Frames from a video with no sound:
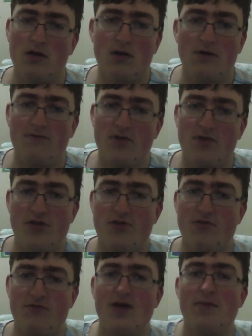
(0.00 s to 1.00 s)
For
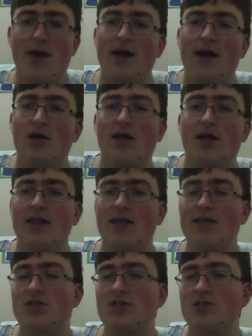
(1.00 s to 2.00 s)
3 mana. Like,
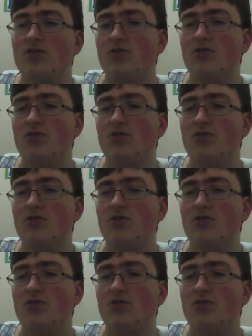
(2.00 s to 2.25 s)
that's,